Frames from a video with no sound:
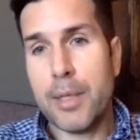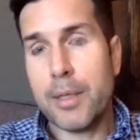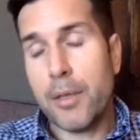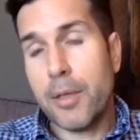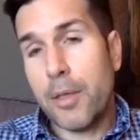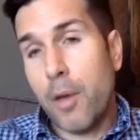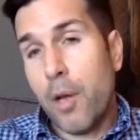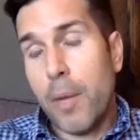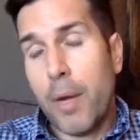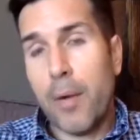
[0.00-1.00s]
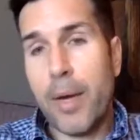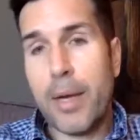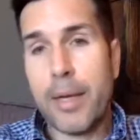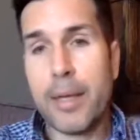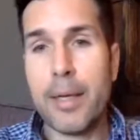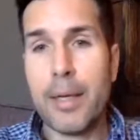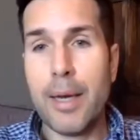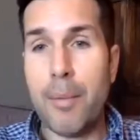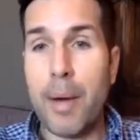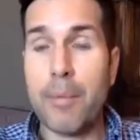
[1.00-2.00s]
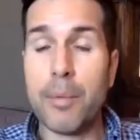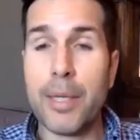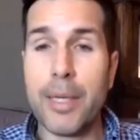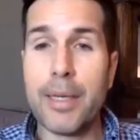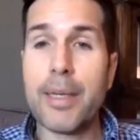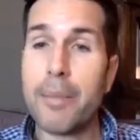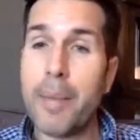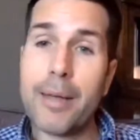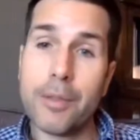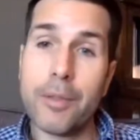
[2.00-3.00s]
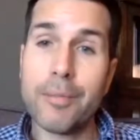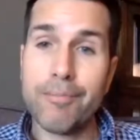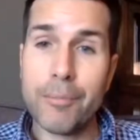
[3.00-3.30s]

serious at all about writing, I probably needed to get back to it.